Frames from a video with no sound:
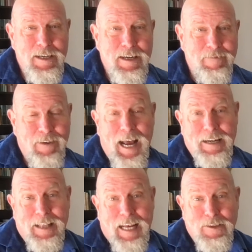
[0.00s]
In
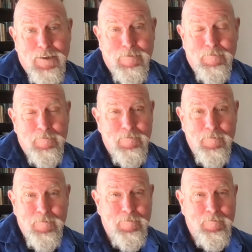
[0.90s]
fact, that's
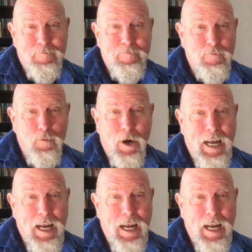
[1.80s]
what